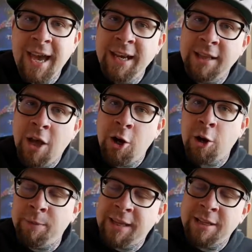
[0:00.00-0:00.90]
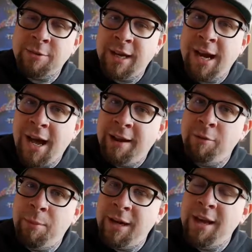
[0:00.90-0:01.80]
any longer, but that's what I got,
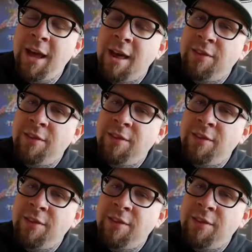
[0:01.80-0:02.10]
everybody.